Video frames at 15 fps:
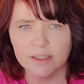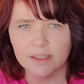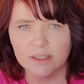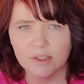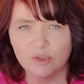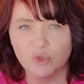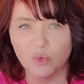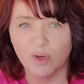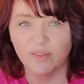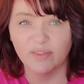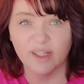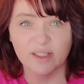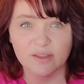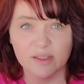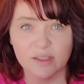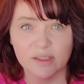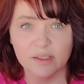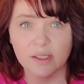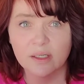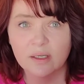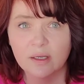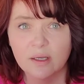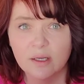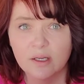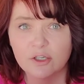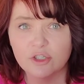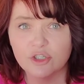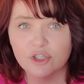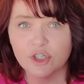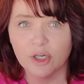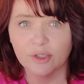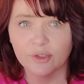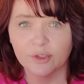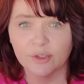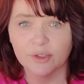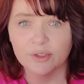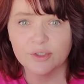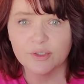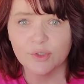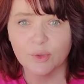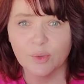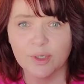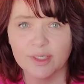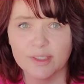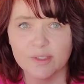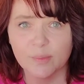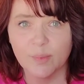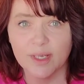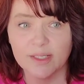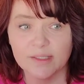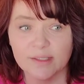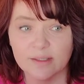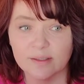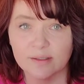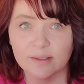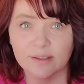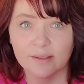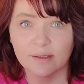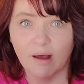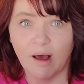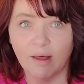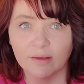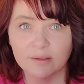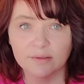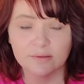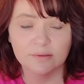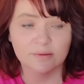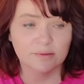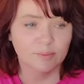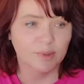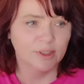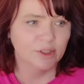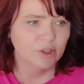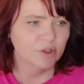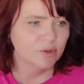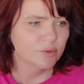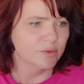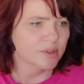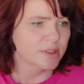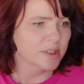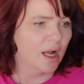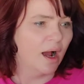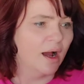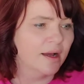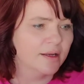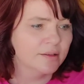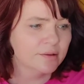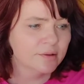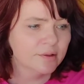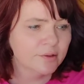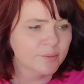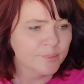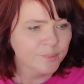like 12,000 shutter, so it's basically not been used either.